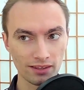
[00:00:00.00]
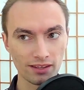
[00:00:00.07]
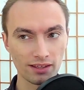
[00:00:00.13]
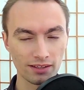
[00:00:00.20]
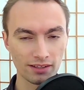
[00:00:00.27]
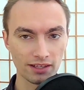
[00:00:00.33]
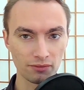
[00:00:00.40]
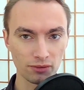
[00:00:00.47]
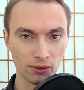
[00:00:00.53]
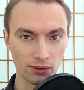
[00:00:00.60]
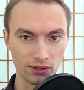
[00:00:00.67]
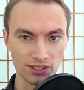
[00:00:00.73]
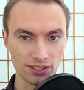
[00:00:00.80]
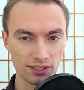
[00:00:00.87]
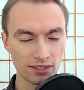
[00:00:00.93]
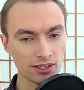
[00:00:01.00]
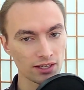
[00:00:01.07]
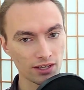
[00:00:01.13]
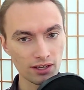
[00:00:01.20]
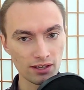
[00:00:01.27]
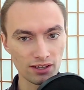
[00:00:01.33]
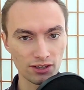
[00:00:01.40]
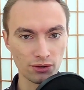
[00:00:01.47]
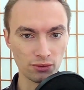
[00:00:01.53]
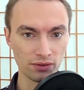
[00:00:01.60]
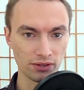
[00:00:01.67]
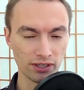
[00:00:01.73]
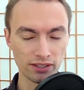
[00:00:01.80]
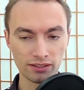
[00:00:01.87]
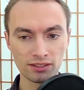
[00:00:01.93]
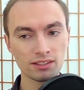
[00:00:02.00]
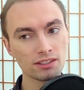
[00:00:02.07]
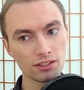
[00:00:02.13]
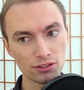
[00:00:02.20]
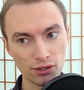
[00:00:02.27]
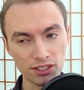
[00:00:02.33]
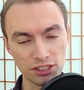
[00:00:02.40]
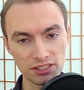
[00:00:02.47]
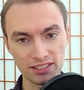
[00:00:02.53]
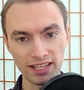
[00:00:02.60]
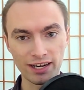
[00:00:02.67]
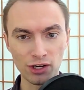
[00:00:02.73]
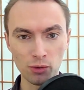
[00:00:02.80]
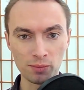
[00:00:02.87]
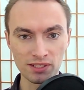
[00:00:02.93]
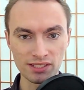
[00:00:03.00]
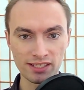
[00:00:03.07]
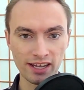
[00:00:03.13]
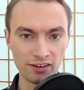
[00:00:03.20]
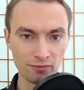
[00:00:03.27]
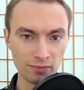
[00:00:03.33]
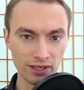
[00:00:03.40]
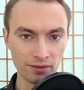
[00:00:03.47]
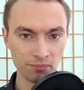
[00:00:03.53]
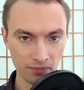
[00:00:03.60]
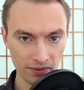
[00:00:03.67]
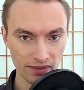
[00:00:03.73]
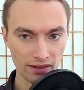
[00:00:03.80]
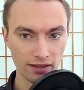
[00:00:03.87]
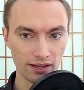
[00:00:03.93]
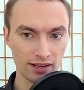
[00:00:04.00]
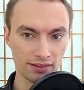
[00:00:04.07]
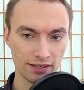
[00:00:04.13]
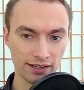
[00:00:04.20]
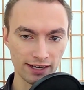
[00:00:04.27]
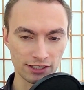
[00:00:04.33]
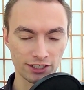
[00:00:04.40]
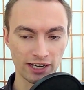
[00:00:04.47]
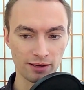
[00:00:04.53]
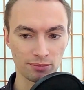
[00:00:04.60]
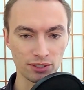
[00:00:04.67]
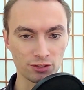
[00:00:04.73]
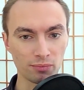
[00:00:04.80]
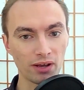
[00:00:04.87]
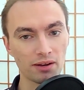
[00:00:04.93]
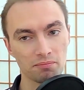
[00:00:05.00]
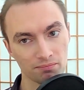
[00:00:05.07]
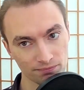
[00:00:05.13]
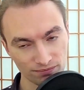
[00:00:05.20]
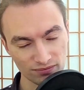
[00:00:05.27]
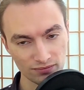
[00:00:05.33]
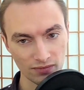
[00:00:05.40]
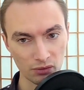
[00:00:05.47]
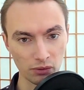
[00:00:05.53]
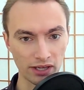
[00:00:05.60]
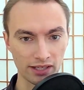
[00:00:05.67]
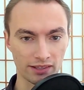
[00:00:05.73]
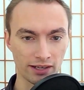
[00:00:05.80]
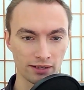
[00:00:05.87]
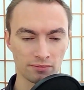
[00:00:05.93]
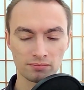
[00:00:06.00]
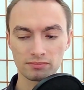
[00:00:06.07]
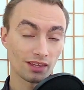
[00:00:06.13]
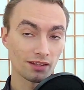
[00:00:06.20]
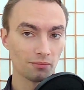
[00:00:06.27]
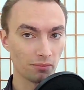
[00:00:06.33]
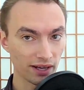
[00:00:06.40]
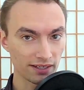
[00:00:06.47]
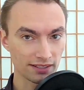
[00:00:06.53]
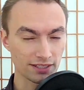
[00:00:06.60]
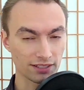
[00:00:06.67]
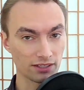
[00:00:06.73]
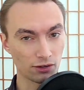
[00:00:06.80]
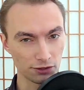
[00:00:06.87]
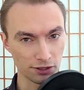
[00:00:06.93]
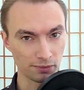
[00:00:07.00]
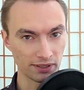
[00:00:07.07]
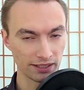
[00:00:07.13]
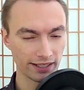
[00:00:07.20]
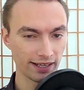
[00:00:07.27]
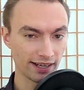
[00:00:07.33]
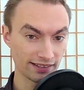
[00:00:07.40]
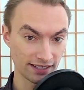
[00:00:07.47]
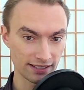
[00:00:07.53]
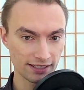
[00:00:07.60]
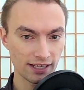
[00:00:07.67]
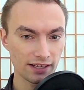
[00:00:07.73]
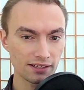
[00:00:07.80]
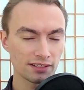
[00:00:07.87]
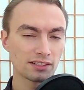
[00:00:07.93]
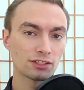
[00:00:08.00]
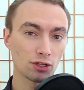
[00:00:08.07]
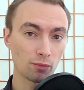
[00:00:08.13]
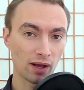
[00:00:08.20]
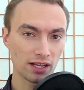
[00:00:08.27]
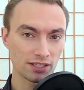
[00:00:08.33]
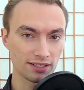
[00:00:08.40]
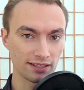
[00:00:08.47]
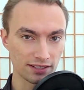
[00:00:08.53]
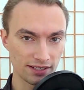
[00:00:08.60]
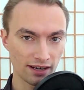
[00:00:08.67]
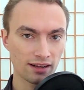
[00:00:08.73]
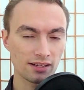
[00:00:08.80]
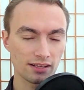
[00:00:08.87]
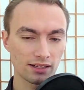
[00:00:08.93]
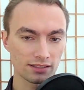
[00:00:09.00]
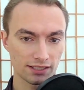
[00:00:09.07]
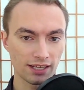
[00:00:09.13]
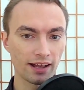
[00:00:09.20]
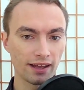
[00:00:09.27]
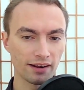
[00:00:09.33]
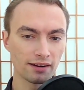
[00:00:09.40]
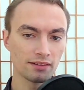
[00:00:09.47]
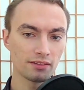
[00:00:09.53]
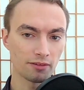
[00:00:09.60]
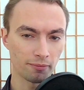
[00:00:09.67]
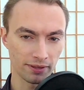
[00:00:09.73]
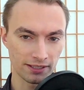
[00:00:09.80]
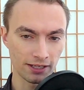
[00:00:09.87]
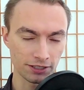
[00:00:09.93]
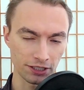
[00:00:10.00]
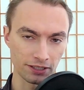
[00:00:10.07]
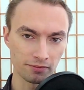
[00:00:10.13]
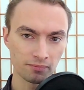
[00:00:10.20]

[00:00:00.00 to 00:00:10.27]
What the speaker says: And then, of course, Kundera crushes that hope inside of me in the next chapters, but we'll get there. But ultimately, as I said, Tomas does not sign the petition.